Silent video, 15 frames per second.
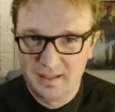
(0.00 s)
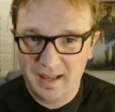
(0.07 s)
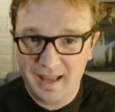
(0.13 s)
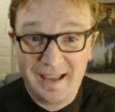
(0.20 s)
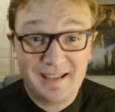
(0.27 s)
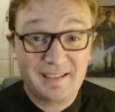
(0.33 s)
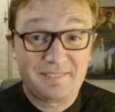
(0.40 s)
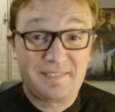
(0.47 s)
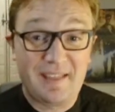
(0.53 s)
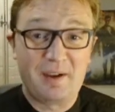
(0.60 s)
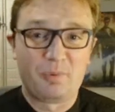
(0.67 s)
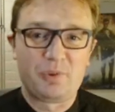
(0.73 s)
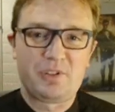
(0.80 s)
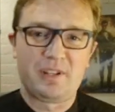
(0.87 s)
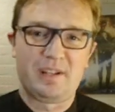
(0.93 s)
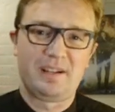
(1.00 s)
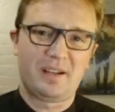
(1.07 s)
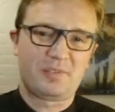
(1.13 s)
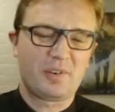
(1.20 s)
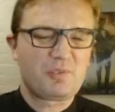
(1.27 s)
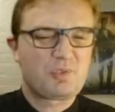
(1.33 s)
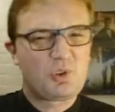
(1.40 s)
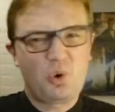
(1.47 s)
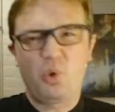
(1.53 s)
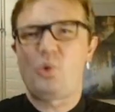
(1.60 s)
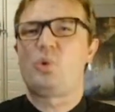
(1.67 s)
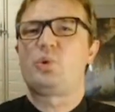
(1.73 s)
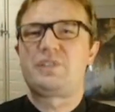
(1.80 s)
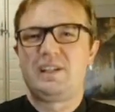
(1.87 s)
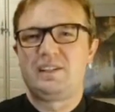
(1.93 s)
And if that wasn't enough, of
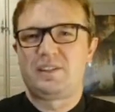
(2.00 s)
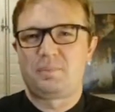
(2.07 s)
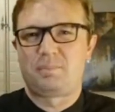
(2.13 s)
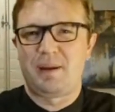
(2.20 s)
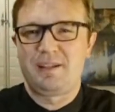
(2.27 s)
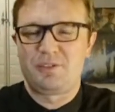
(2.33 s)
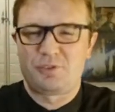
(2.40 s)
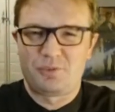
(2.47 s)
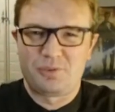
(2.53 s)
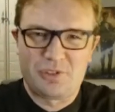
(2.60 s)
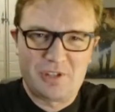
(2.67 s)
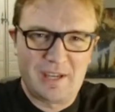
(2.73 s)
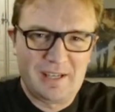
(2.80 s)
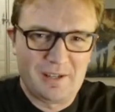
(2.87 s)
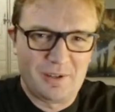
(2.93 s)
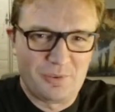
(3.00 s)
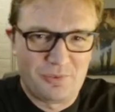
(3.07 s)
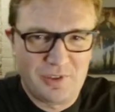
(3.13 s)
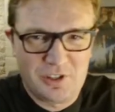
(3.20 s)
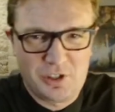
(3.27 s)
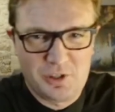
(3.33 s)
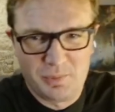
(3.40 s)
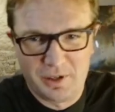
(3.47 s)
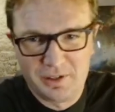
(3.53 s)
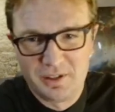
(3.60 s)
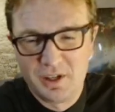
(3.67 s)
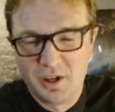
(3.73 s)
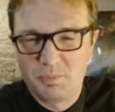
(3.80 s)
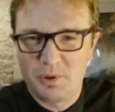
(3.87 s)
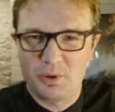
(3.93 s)
course he's the patron saint of
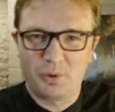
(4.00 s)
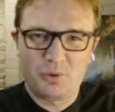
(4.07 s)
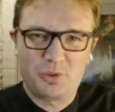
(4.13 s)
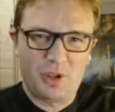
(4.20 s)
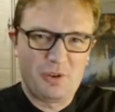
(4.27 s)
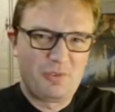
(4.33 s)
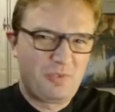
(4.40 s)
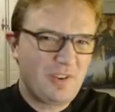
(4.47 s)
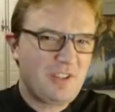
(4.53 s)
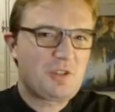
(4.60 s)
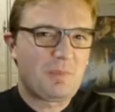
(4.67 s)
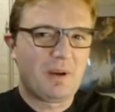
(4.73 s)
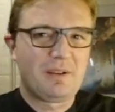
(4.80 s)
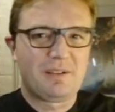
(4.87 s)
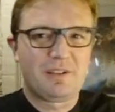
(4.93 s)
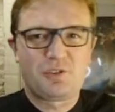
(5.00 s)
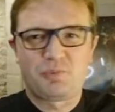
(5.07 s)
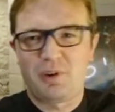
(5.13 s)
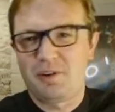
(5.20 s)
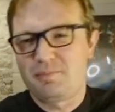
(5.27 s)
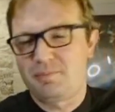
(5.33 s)
fishermen, but also fishmongers, rope